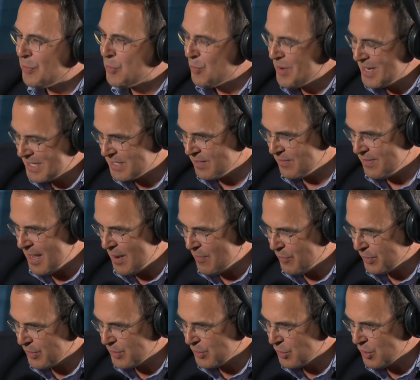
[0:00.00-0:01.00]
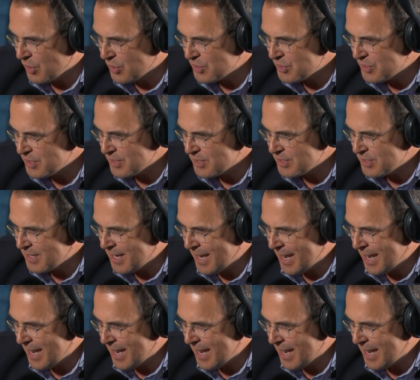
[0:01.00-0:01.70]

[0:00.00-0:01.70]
at the rest of the African continent